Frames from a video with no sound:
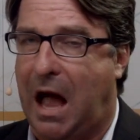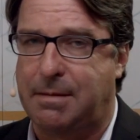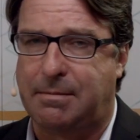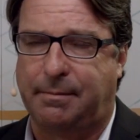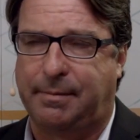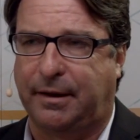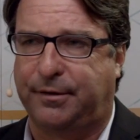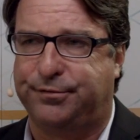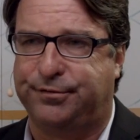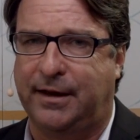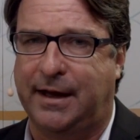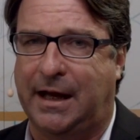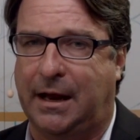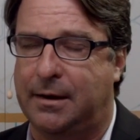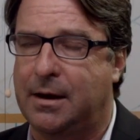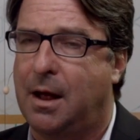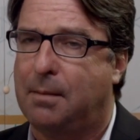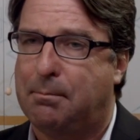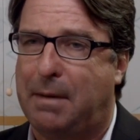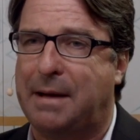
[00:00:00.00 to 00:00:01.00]
I'm a big fan.
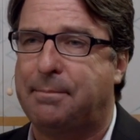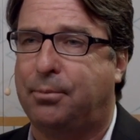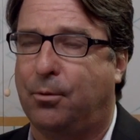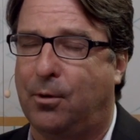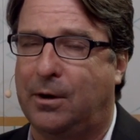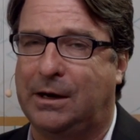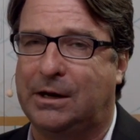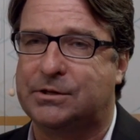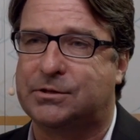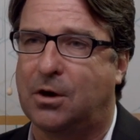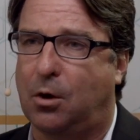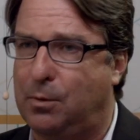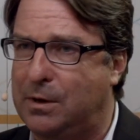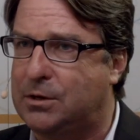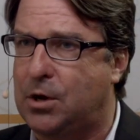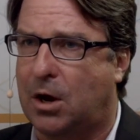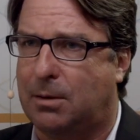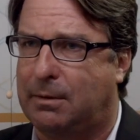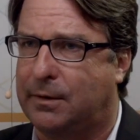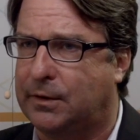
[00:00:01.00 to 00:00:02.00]
My point is though, we
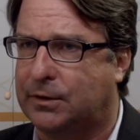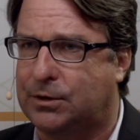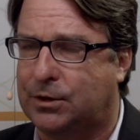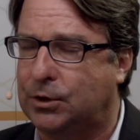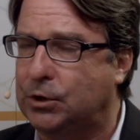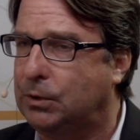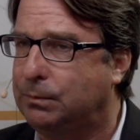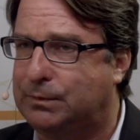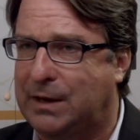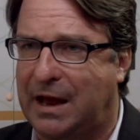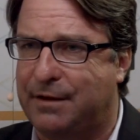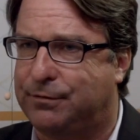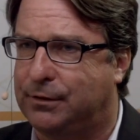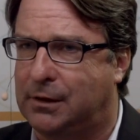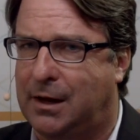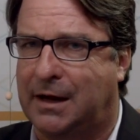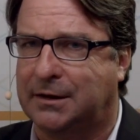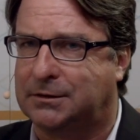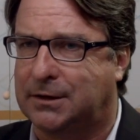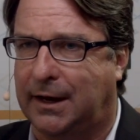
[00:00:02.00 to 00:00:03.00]
talk about theCUBE, Dave
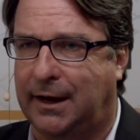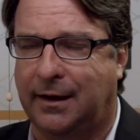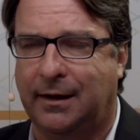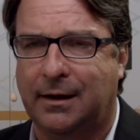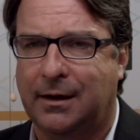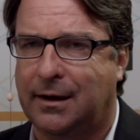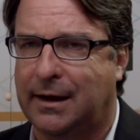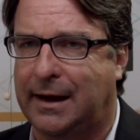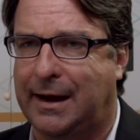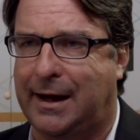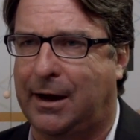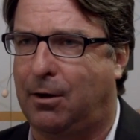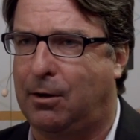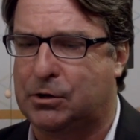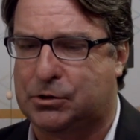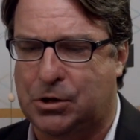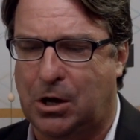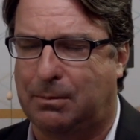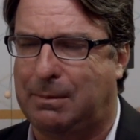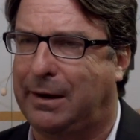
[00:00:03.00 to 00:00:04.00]
Vellante, and I
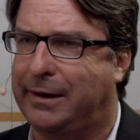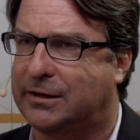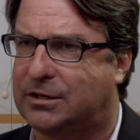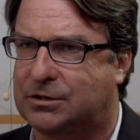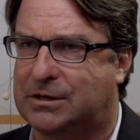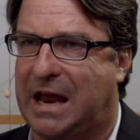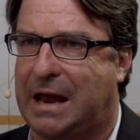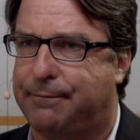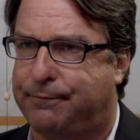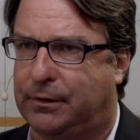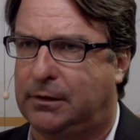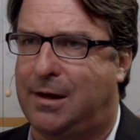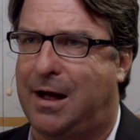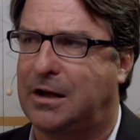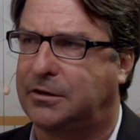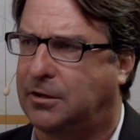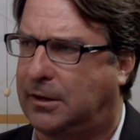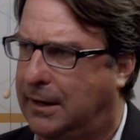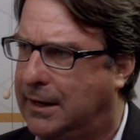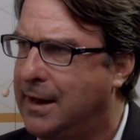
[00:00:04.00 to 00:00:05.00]
always talk about escape
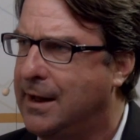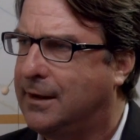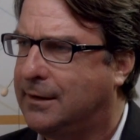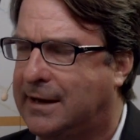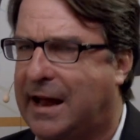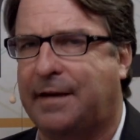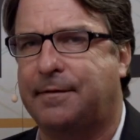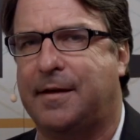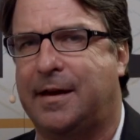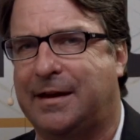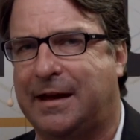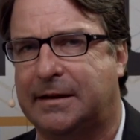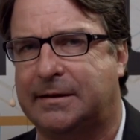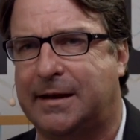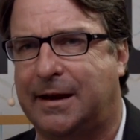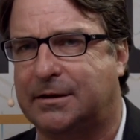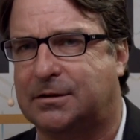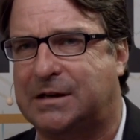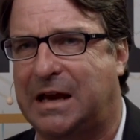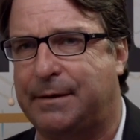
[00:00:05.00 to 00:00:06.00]
velocity. Can they get
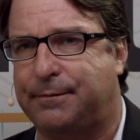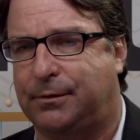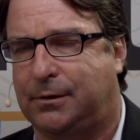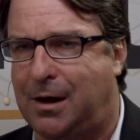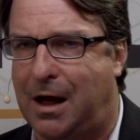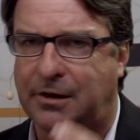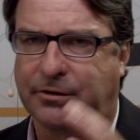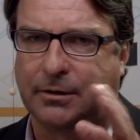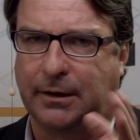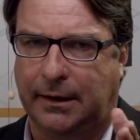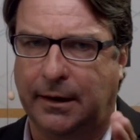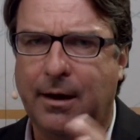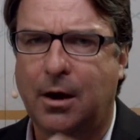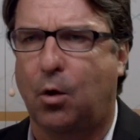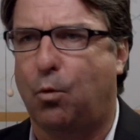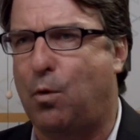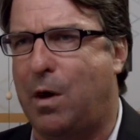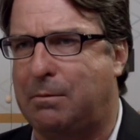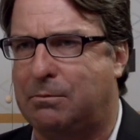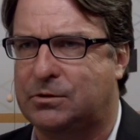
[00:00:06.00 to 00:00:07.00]
that escape velocity?
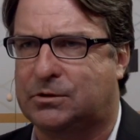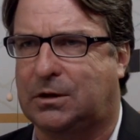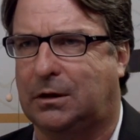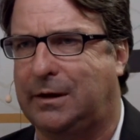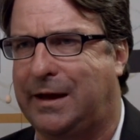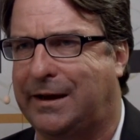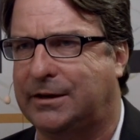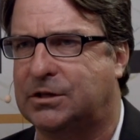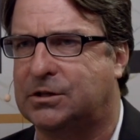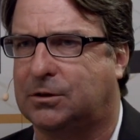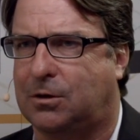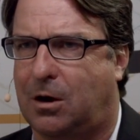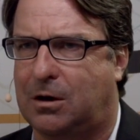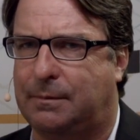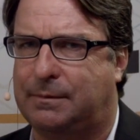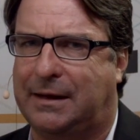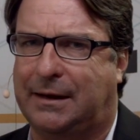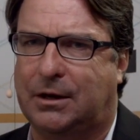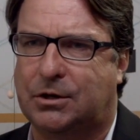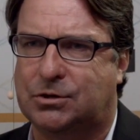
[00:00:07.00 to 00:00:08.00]
When was the last startup
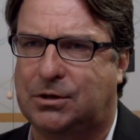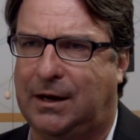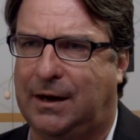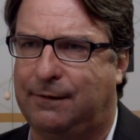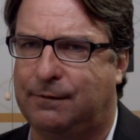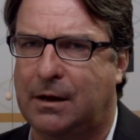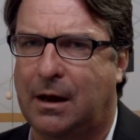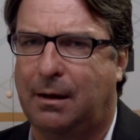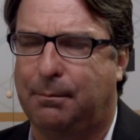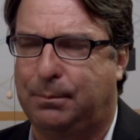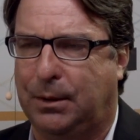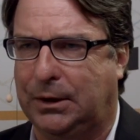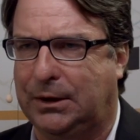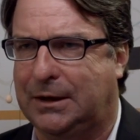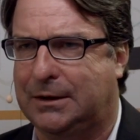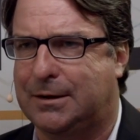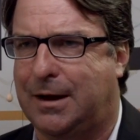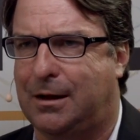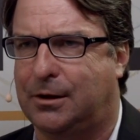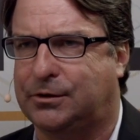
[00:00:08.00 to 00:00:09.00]
that achieved $1
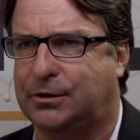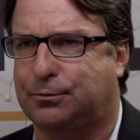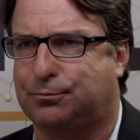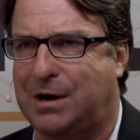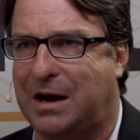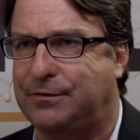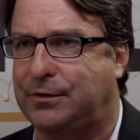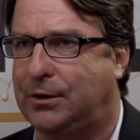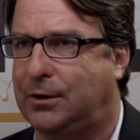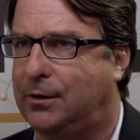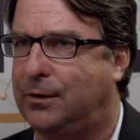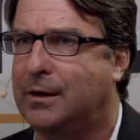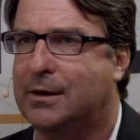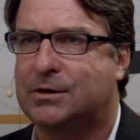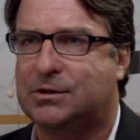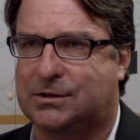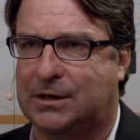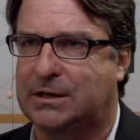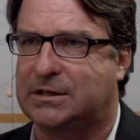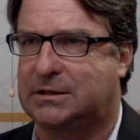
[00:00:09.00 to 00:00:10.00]
billion in revenue
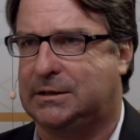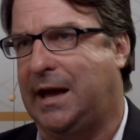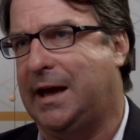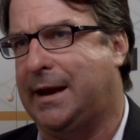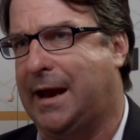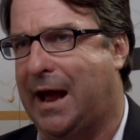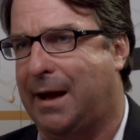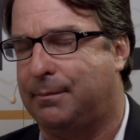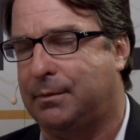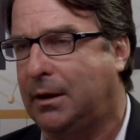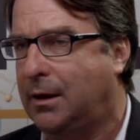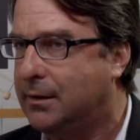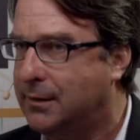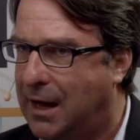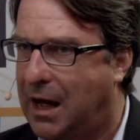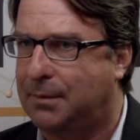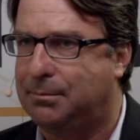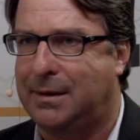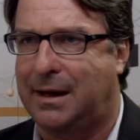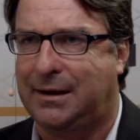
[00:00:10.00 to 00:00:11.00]
since NetApp?
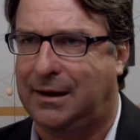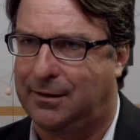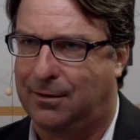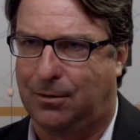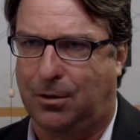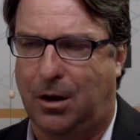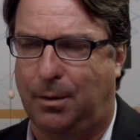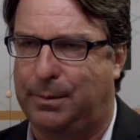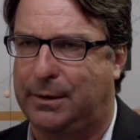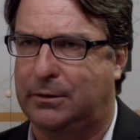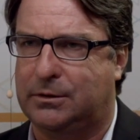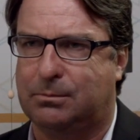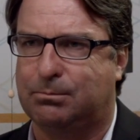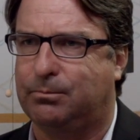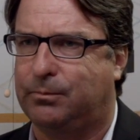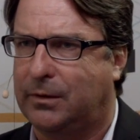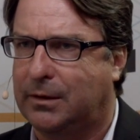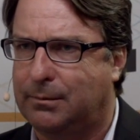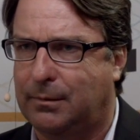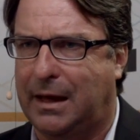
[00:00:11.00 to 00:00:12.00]
Not many, they're all been
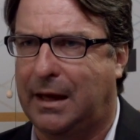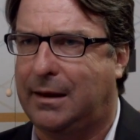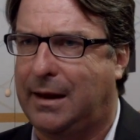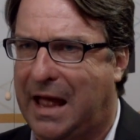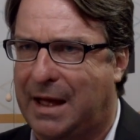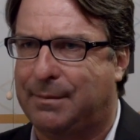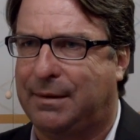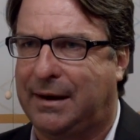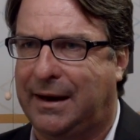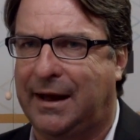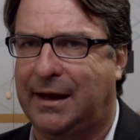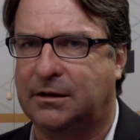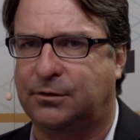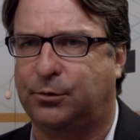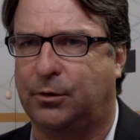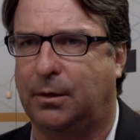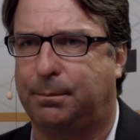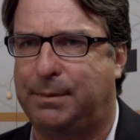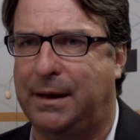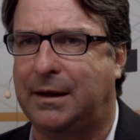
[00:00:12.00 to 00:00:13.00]
in M&As
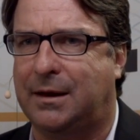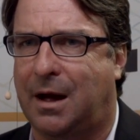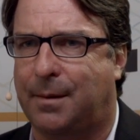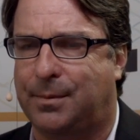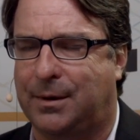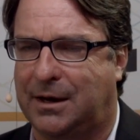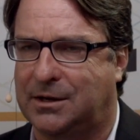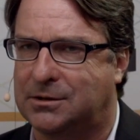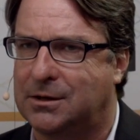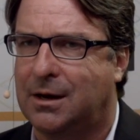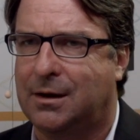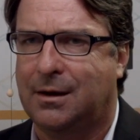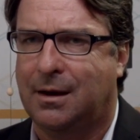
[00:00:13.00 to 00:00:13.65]
for the big companies.